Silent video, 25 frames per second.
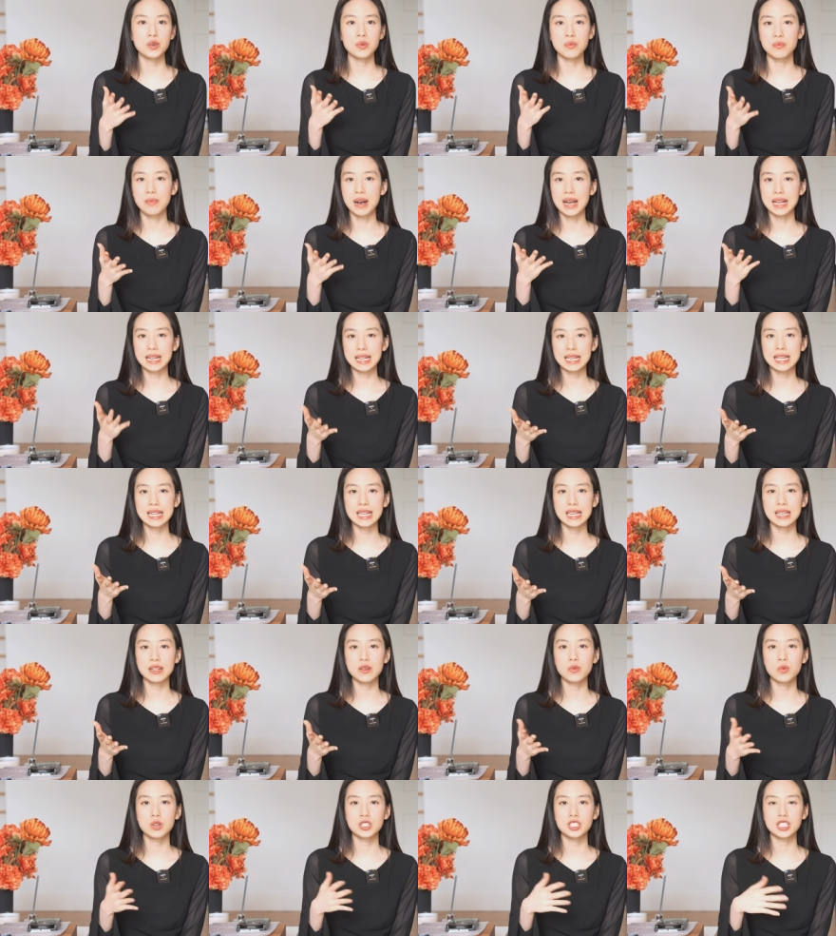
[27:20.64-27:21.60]
you might need
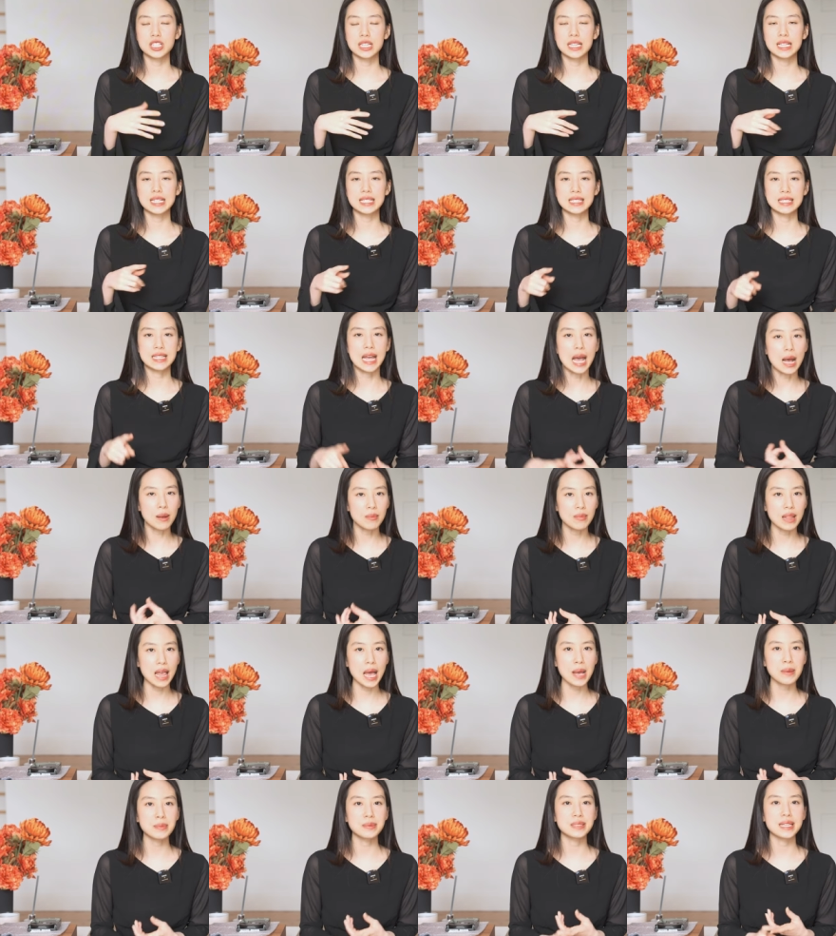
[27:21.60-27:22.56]
it, which is
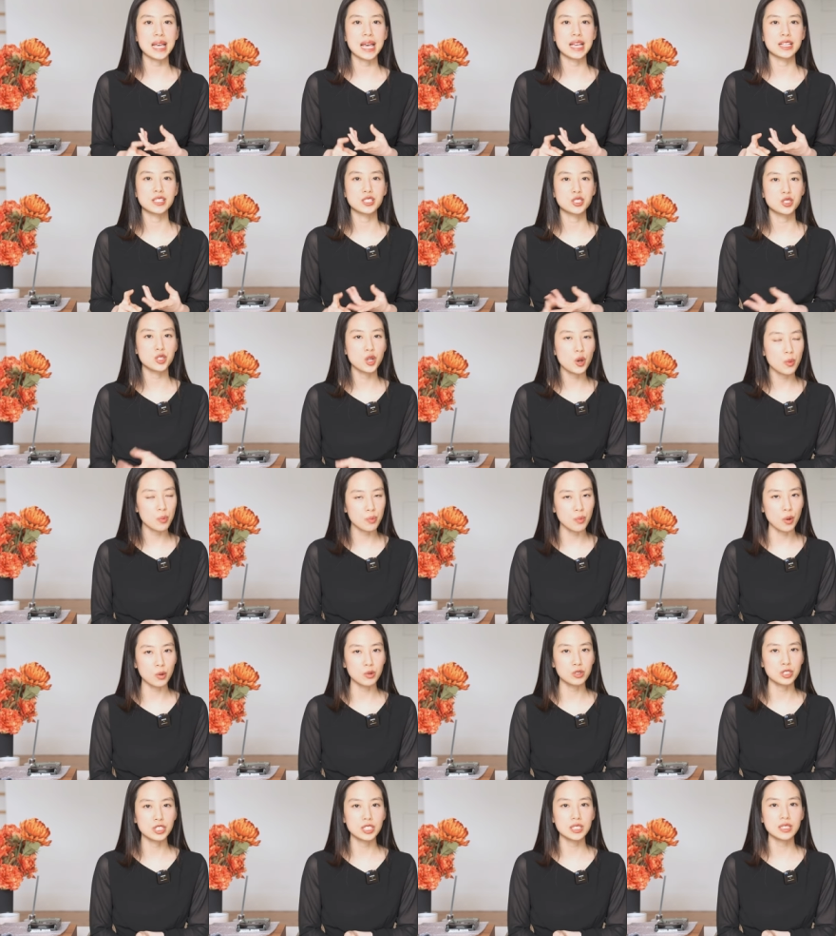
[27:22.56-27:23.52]
time-lapse and stop
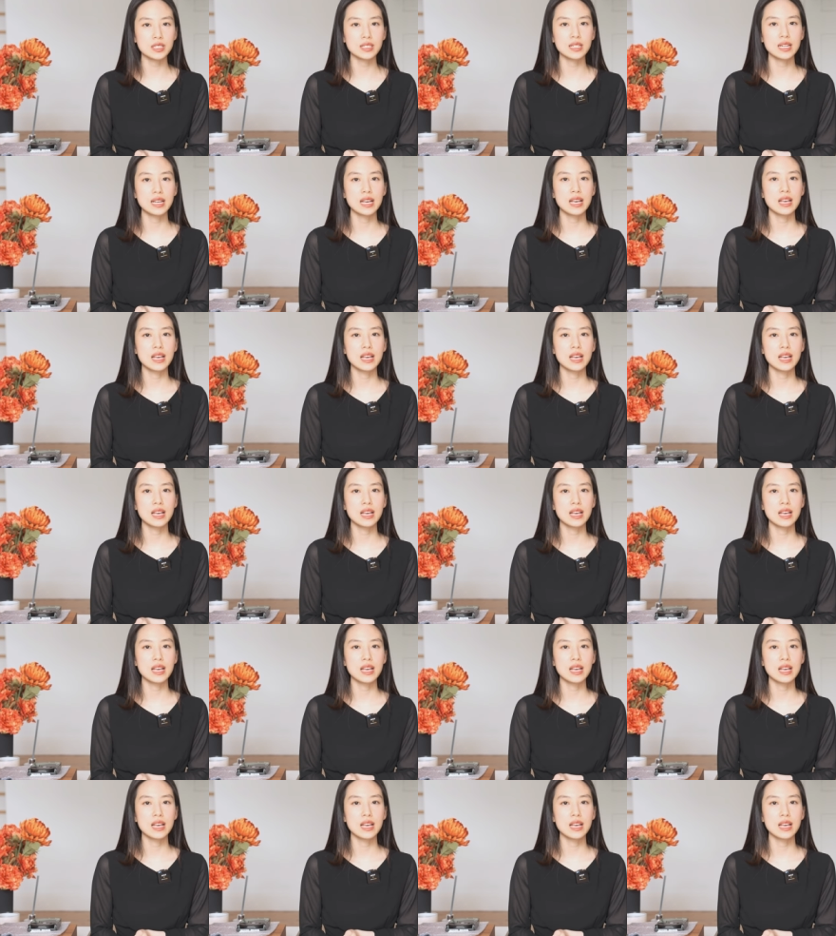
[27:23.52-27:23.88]
motion.